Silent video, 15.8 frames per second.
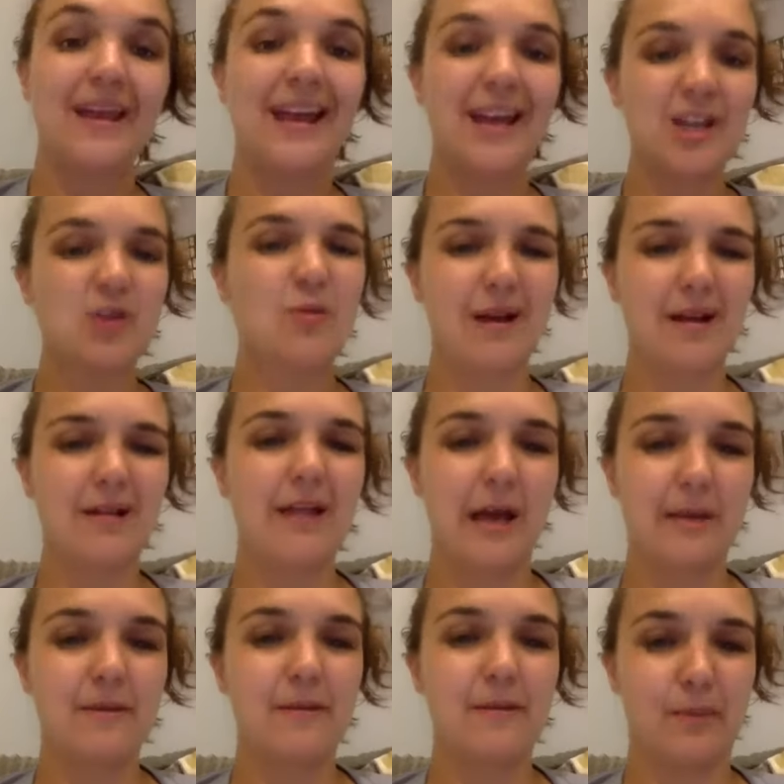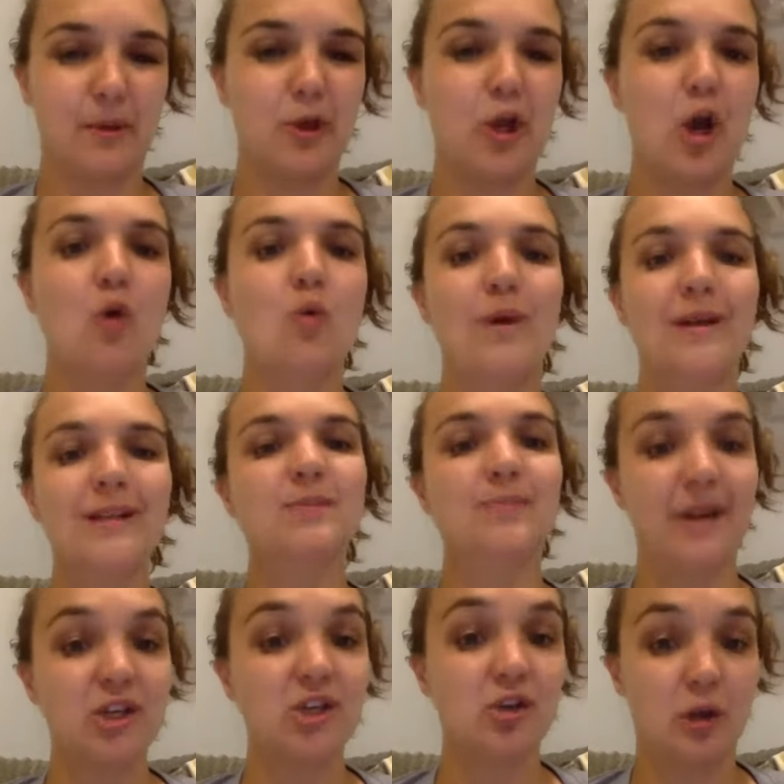And you want to let people know what's
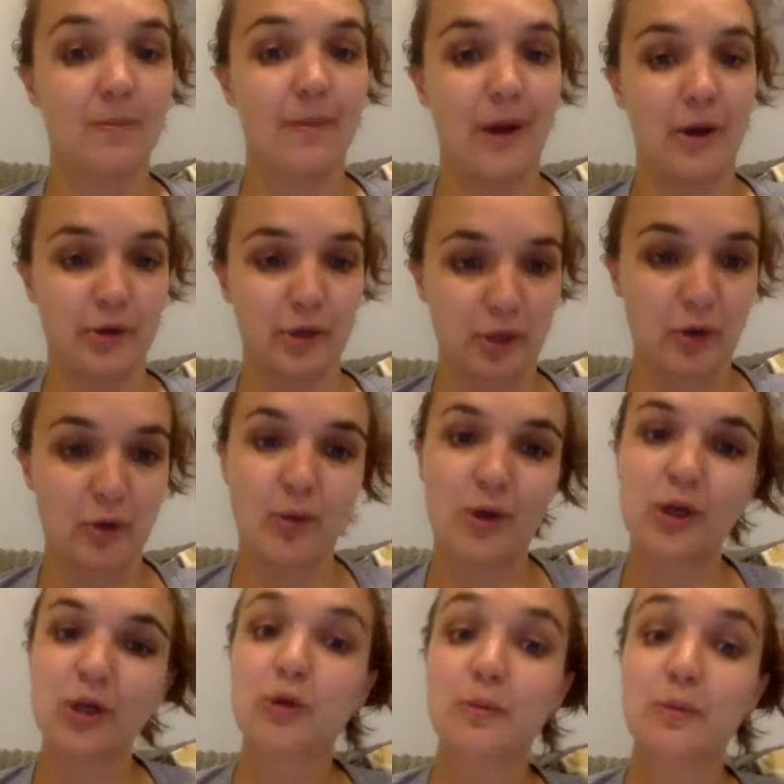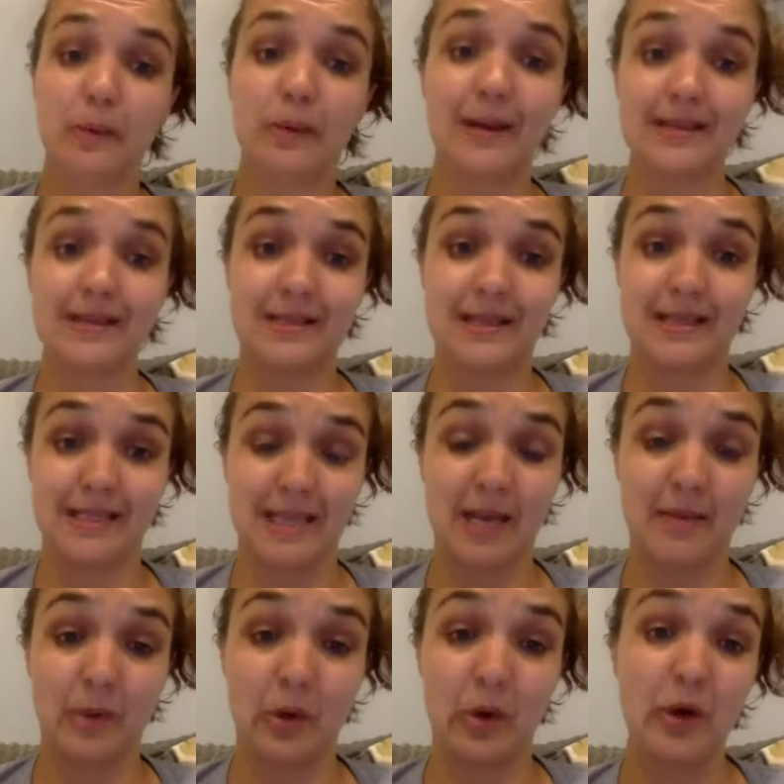special about you. What do you bring to the
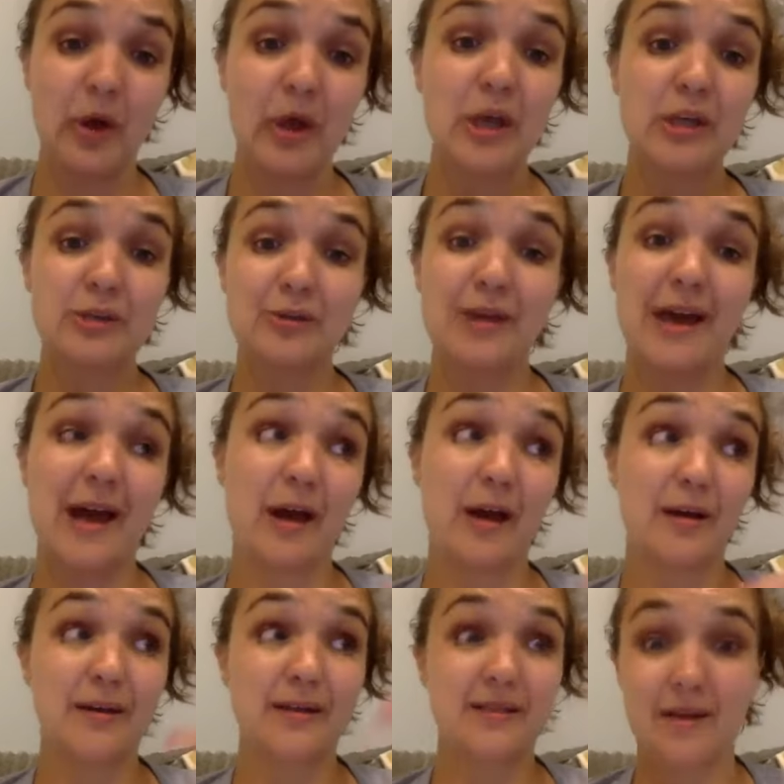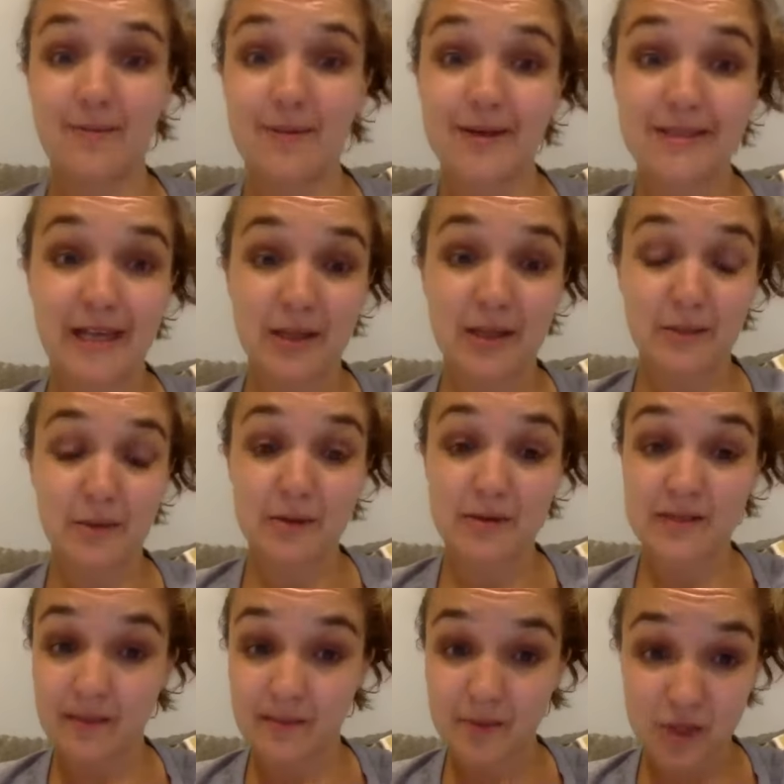table, so that somewhere down the road,
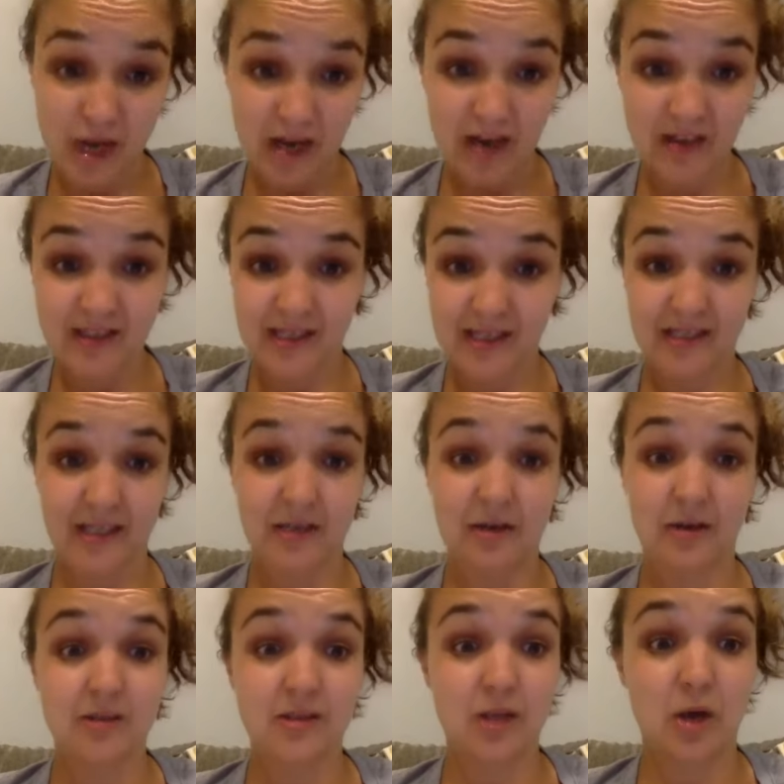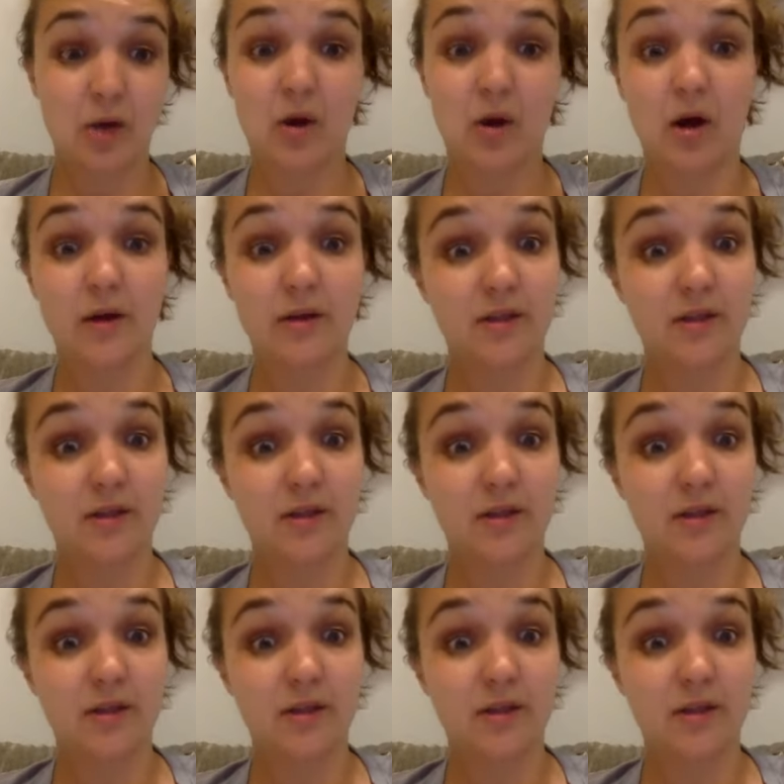some chick 16 years ago calls you